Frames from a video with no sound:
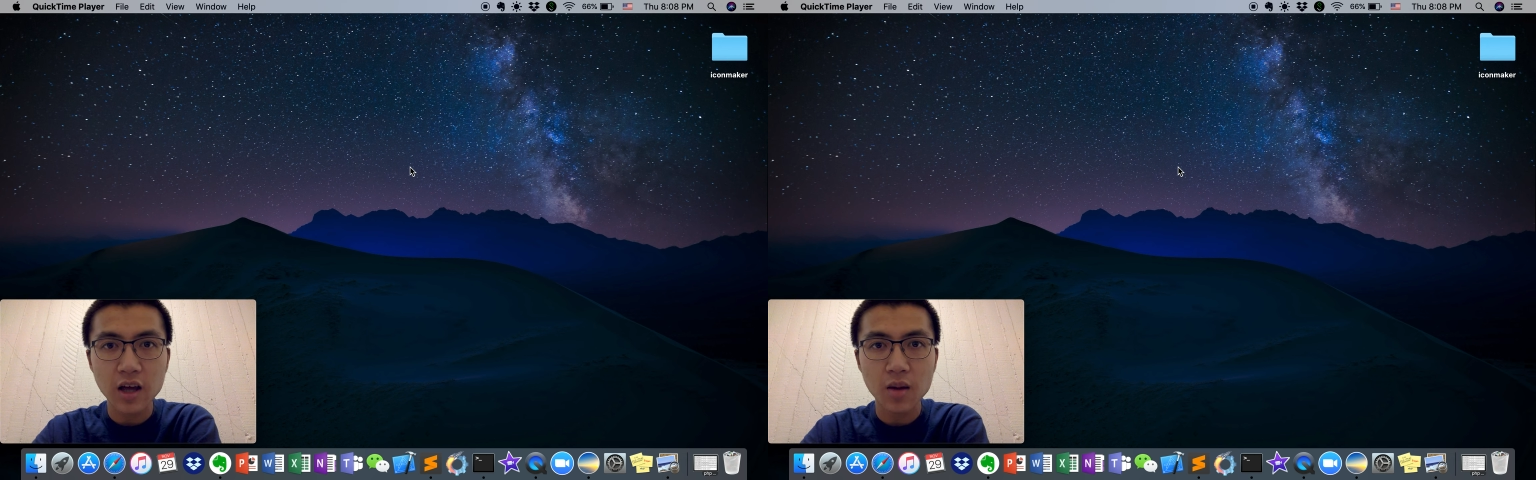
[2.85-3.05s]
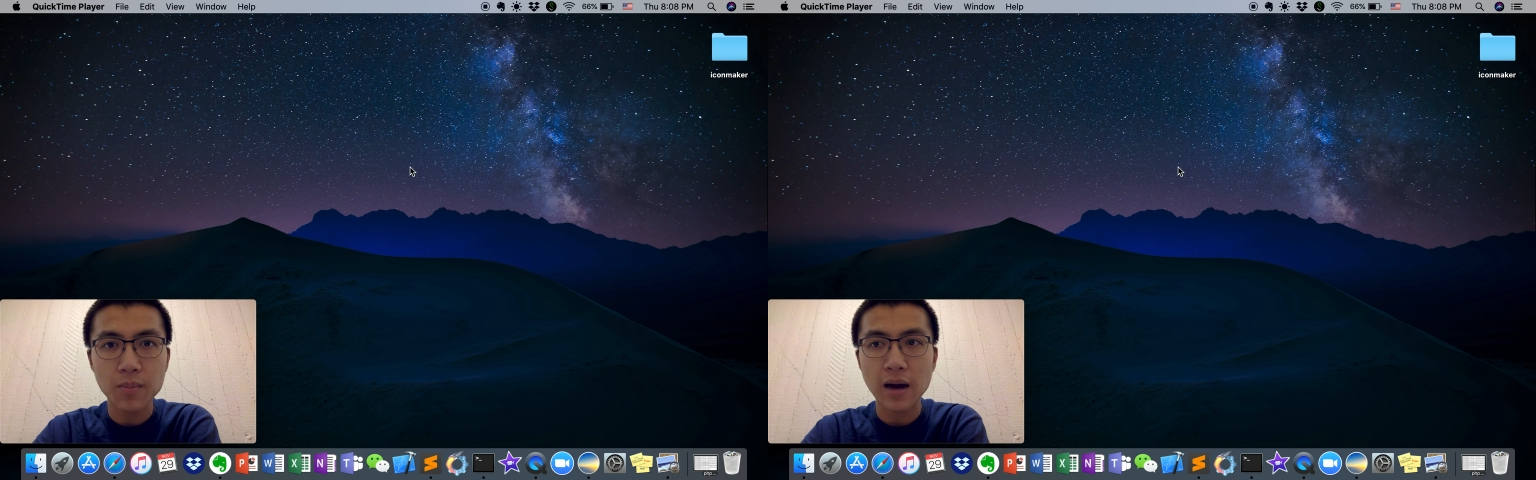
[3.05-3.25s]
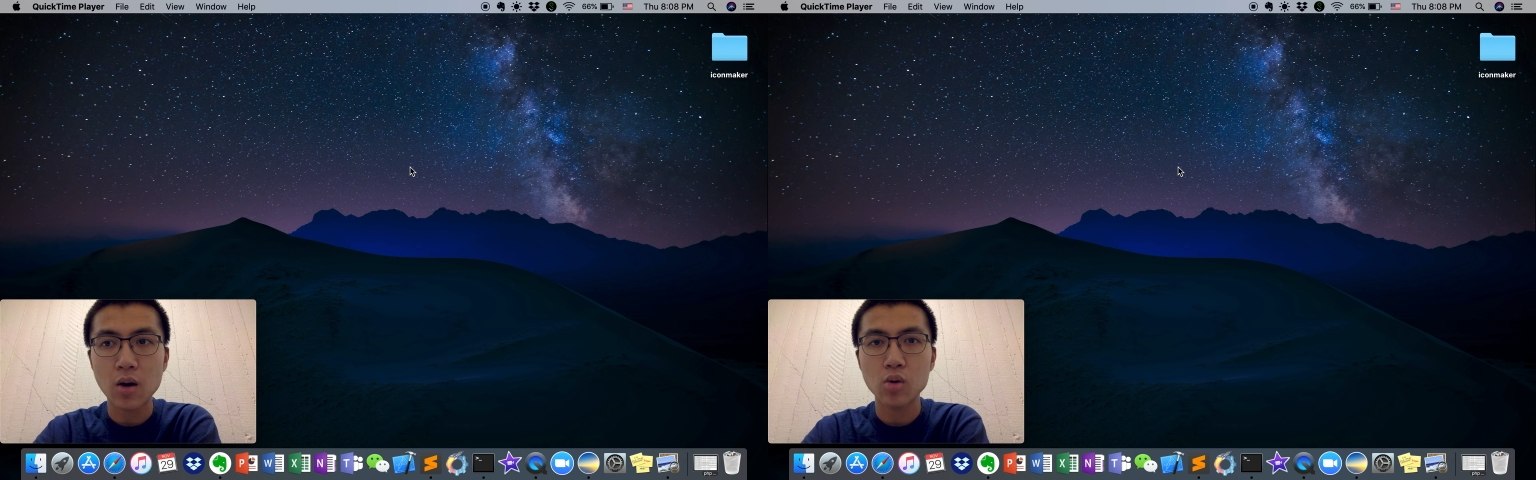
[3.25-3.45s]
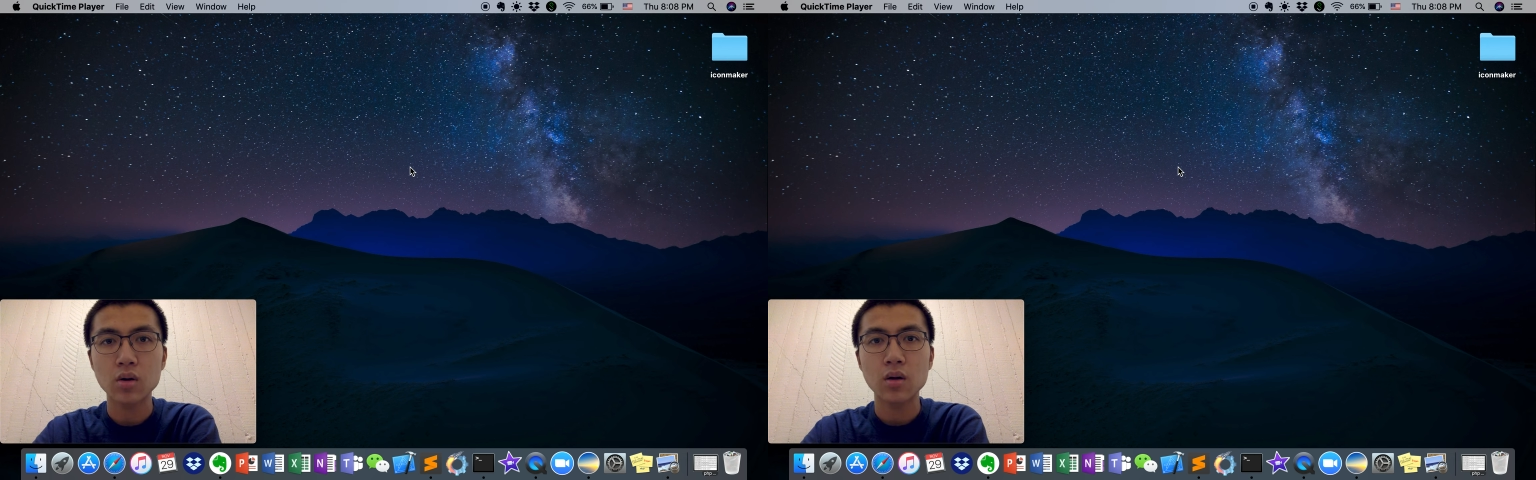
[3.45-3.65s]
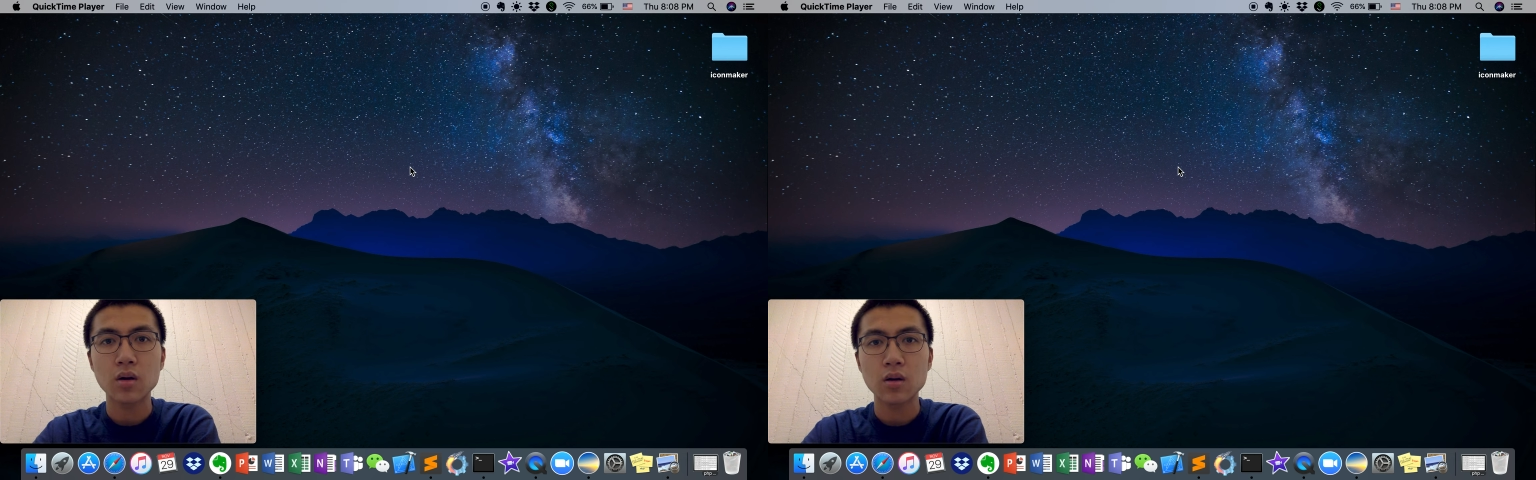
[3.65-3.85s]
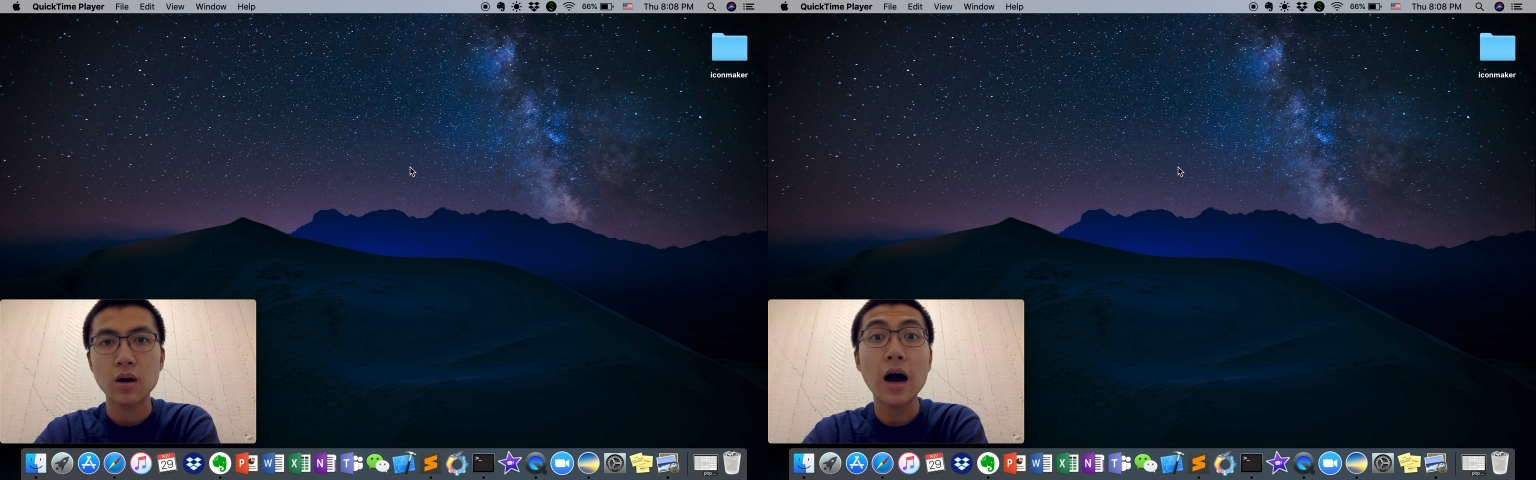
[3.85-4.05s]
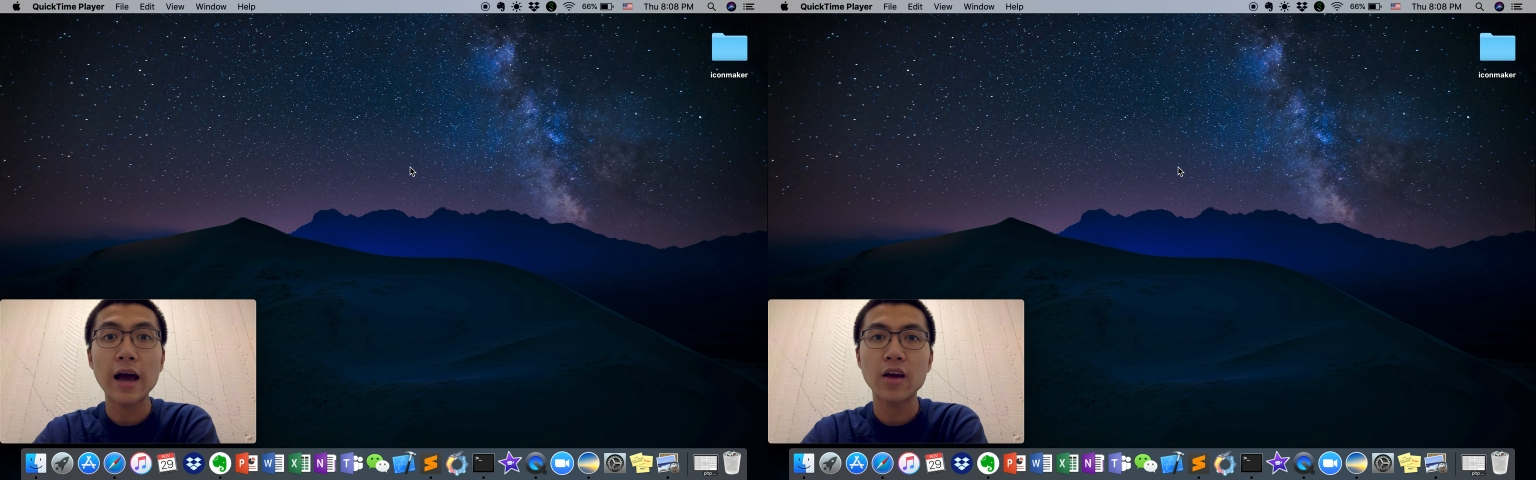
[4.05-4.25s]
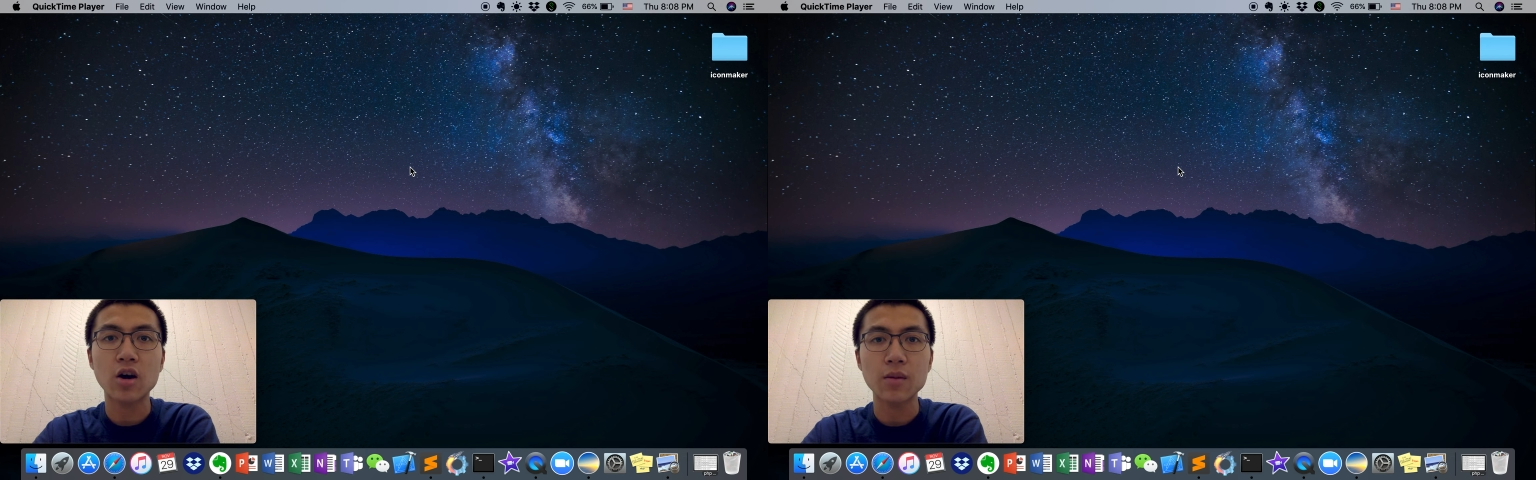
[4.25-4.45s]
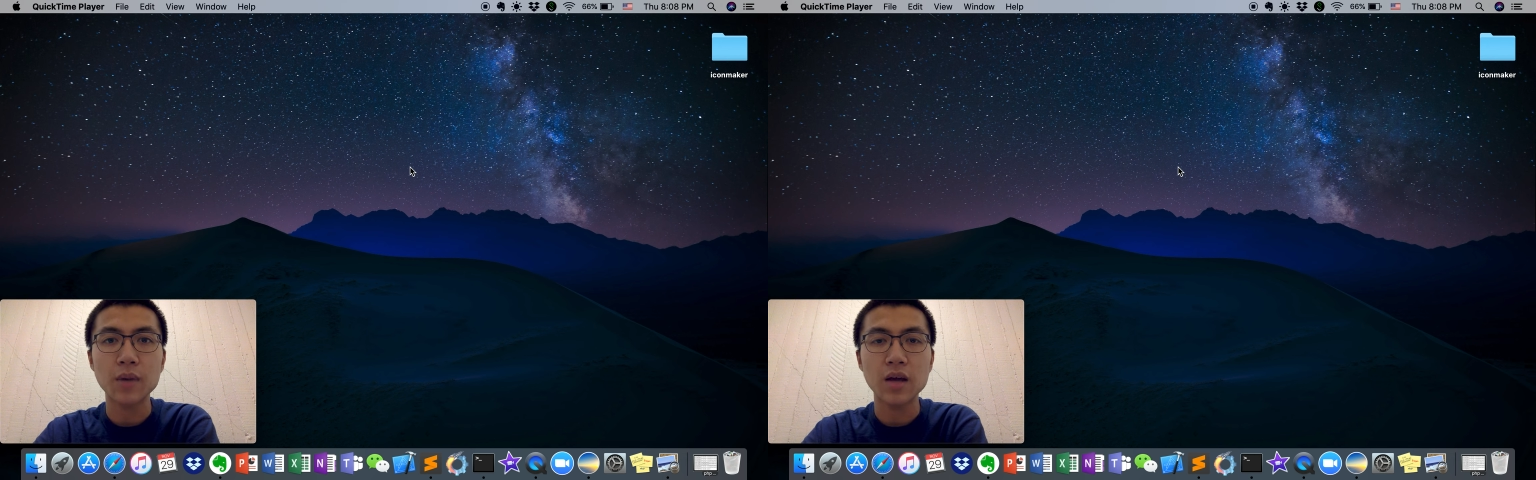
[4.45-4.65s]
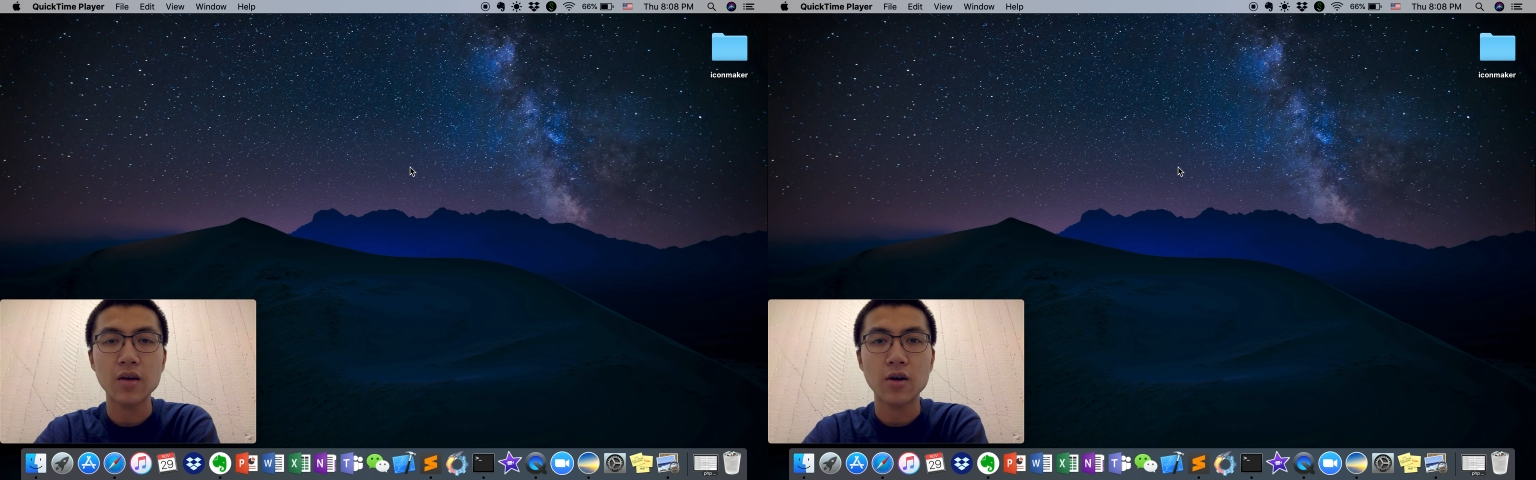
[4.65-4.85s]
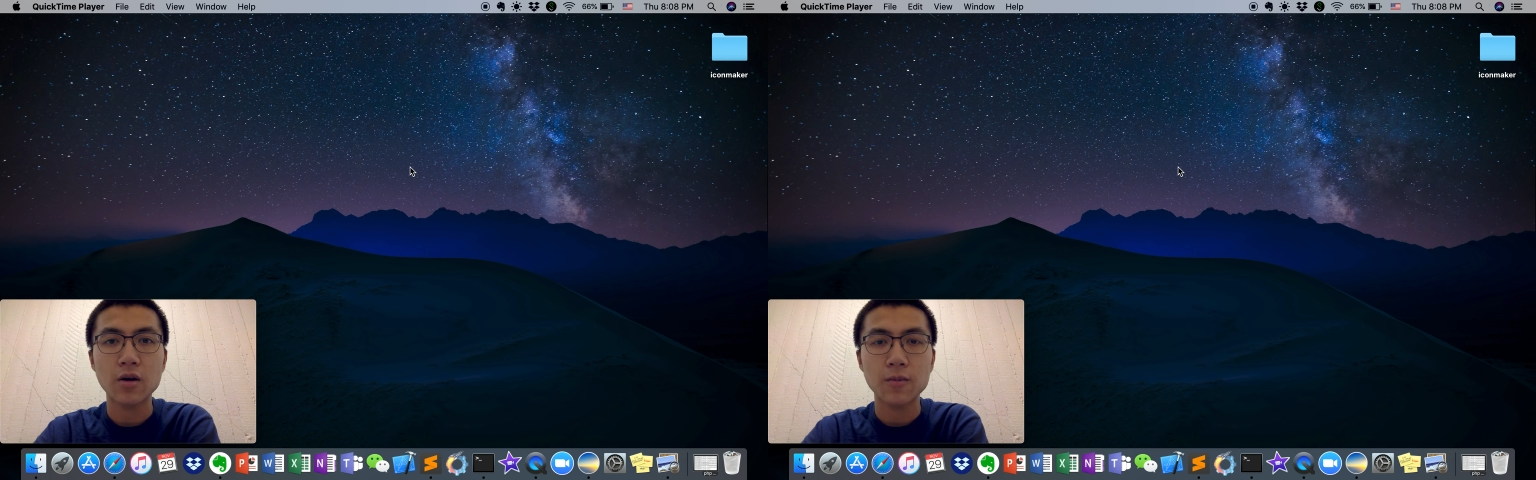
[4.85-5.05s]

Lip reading: about Icon Maker.